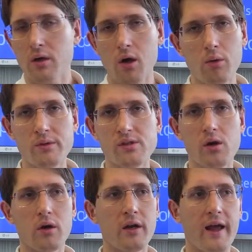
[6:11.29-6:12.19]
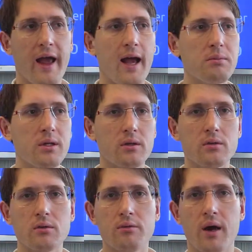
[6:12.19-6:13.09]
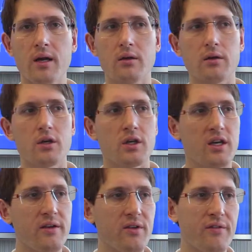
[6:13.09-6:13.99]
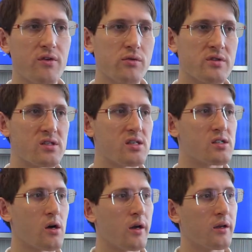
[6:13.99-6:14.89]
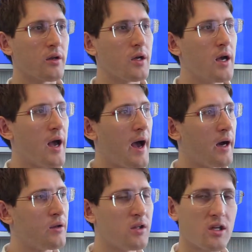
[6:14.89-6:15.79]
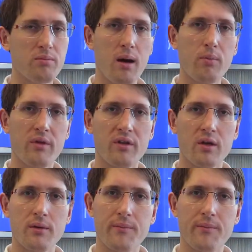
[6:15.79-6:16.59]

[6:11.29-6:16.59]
No, it's not going to happen, right? Even if you insist on it, how do you keep up with it?